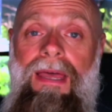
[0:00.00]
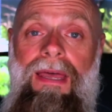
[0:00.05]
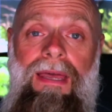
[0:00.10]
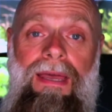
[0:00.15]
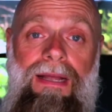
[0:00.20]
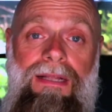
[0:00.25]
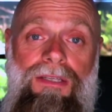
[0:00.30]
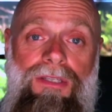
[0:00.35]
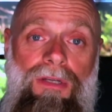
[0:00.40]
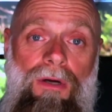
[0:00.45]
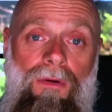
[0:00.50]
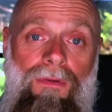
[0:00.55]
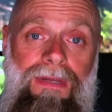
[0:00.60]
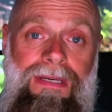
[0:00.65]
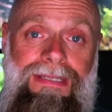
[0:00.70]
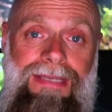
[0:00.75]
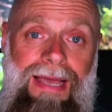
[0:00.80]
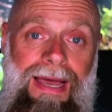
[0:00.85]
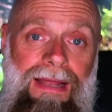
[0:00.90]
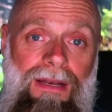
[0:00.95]
And so
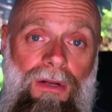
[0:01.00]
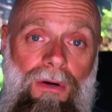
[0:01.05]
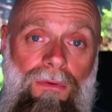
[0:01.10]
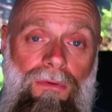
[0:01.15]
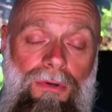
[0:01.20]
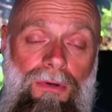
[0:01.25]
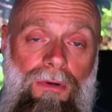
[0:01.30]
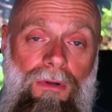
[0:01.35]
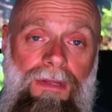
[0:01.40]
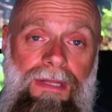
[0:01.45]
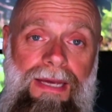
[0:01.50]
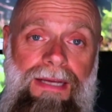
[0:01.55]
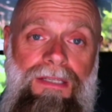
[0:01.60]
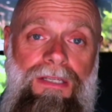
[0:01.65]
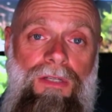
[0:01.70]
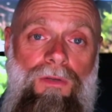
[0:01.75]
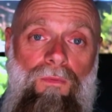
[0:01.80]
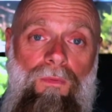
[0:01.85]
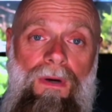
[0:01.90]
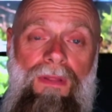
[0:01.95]
these
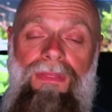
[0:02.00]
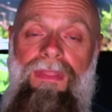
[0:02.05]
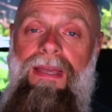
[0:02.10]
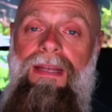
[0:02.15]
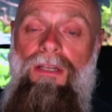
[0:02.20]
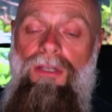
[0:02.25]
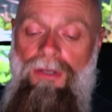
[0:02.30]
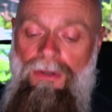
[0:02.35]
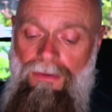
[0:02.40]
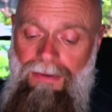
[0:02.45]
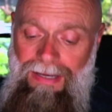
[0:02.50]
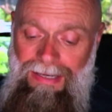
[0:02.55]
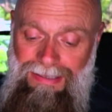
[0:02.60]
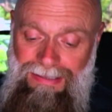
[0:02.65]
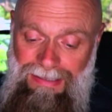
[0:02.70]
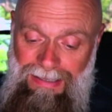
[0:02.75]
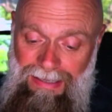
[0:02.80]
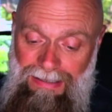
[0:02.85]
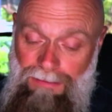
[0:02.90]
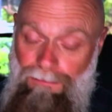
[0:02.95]
endonucleases, what they do is
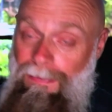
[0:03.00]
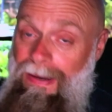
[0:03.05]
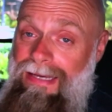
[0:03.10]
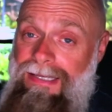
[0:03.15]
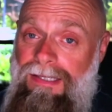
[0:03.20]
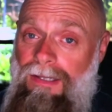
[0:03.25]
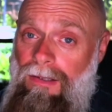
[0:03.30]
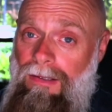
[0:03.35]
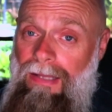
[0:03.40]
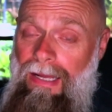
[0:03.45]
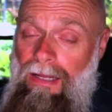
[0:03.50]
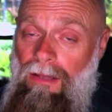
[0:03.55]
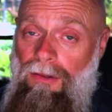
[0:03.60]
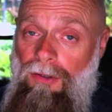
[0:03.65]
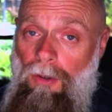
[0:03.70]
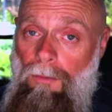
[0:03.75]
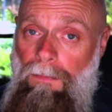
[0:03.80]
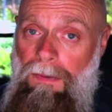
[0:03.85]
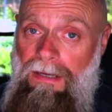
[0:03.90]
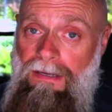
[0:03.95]
it's basically like a
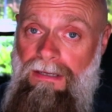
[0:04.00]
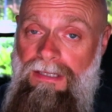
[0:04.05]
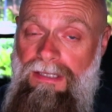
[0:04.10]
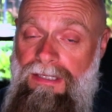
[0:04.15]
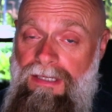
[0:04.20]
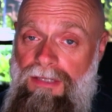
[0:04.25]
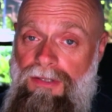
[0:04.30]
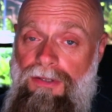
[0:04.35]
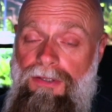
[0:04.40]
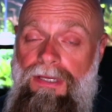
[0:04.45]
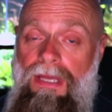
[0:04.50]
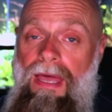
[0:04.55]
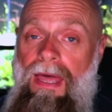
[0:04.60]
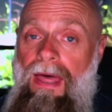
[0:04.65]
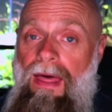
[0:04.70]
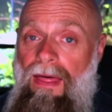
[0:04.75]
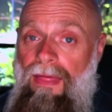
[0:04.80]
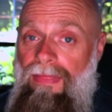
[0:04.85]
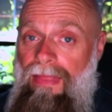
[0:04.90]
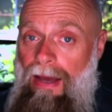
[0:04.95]
little pair of scissors
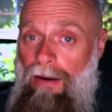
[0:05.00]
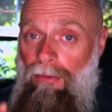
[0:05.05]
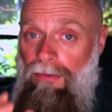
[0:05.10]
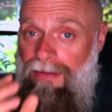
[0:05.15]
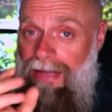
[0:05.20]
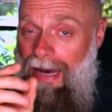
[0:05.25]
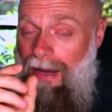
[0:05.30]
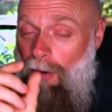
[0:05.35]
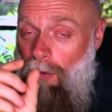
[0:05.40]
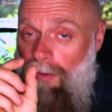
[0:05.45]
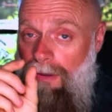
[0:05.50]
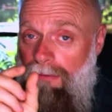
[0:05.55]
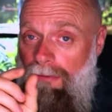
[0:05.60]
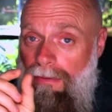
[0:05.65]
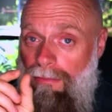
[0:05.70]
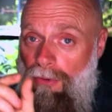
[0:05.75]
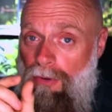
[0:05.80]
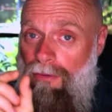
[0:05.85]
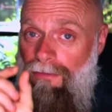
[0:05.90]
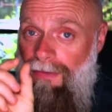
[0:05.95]
that will not only
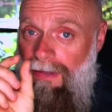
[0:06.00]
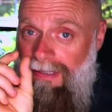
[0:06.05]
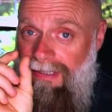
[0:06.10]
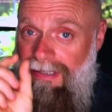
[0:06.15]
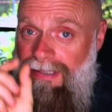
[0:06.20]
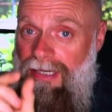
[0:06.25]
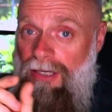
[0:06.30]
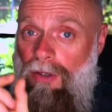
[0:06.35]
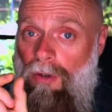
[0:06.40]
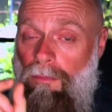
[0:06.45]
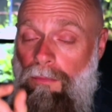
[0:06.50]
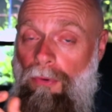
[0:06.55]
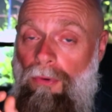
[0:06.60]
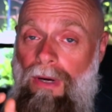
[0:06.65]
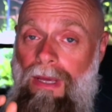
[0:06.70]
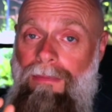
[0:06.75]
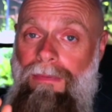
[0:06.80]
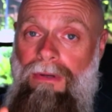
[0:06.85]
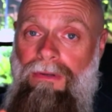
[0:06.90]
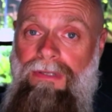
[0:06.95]
remove the single
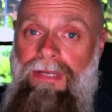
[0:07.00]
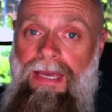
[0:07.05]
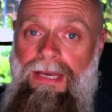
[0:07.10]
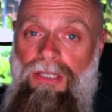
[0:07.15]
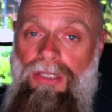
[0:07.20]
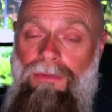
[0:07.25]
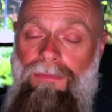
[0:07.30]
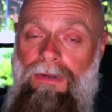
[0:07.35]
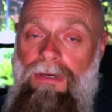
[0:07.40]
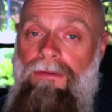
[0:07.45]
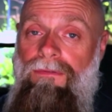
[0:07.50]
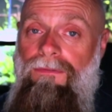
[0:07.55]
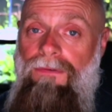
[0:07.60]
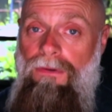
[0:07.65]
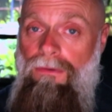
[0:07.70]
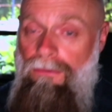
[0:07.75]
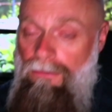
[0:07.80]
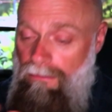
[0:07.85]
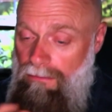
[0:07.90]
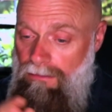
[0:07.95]
point mutation, but a
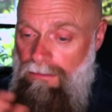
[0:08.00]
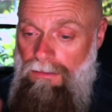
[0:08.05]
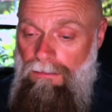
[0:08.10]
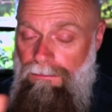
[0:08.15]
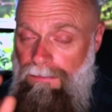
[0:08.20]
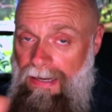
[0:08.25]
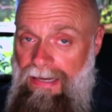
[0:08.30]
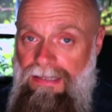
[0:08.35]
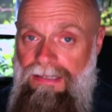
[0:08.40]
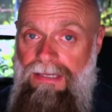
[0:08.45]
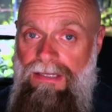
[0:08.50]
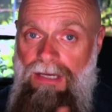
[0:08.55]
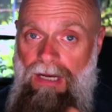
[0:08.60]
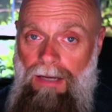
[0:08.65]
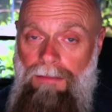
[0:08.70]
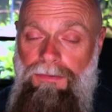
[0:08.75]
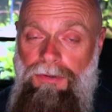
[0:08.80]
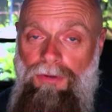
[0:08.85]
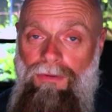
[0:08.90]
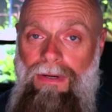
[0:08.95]
few bases
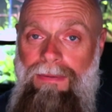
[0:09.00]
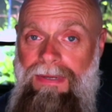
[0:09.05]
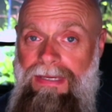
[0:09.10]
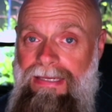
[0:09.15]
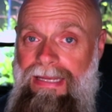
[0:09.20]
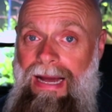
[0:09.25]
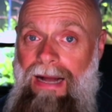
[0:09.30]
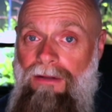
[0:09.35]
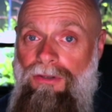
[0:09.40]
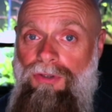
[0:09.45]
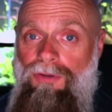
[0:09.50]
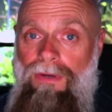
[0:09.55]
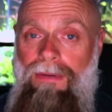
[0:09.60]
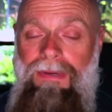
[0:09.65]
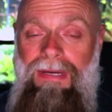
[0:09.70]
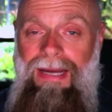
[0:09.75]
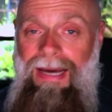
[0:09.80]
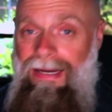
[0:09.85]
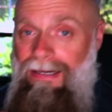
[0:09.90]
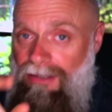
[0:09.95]
upstream and downstream, and
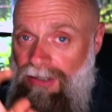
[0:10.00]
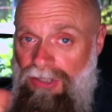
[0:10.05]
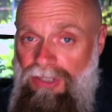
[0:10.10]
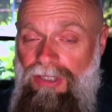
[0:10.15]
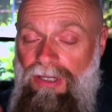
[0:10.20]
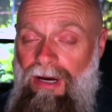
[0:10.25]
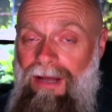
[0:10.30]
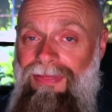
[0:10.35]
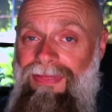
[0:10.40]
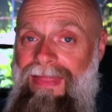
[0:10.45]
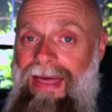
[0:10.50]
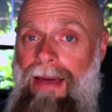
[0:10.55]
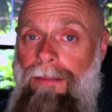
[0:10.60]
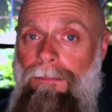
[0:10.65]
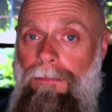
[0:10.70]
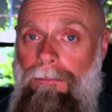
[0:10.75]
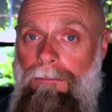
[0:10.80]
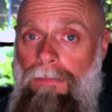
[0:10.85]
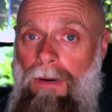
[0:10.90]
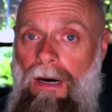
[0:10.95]
kind of just cut that
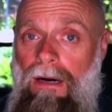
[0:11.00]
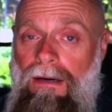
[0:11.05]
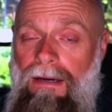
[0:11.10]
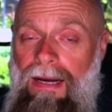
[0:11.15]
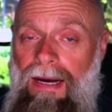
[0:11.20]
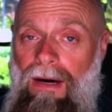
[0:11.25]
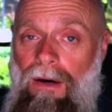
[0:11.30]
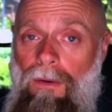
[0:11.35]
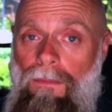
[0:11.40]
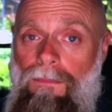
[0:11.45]
part out.